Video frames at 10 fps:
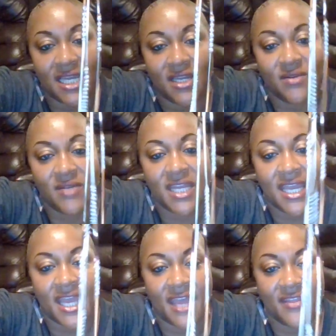down,
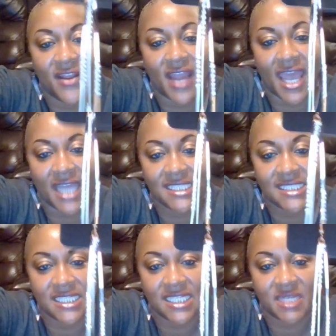and they're
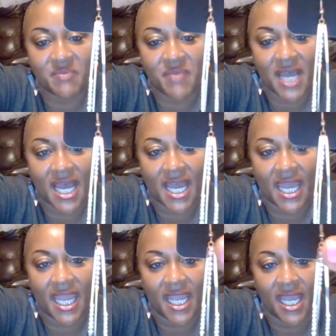accented
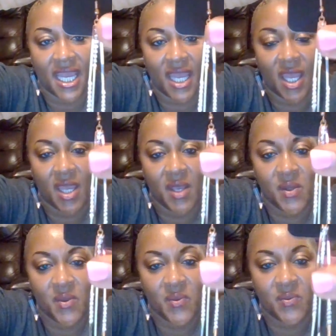by
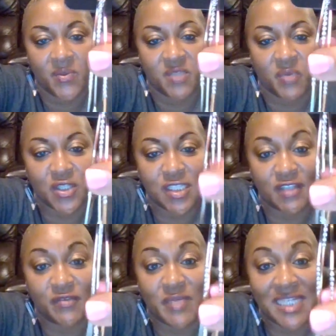
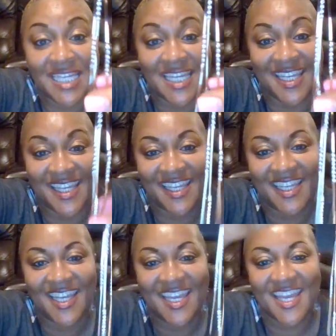spurts of bling,
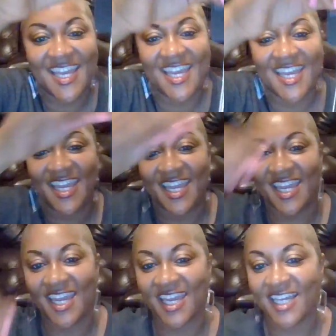
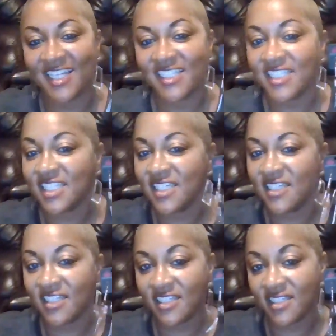and
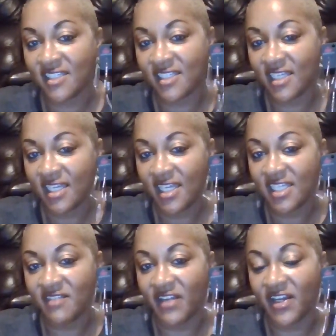
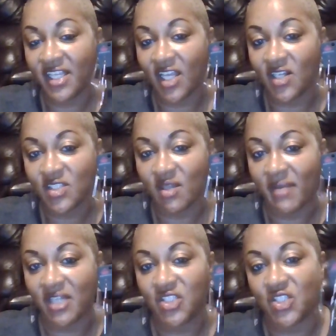very long, so
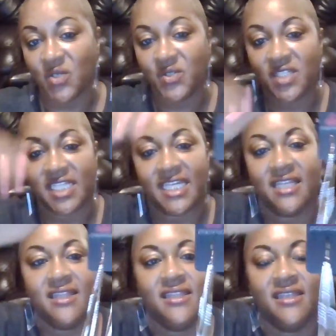about shoulder
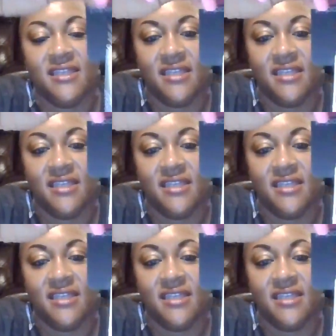length,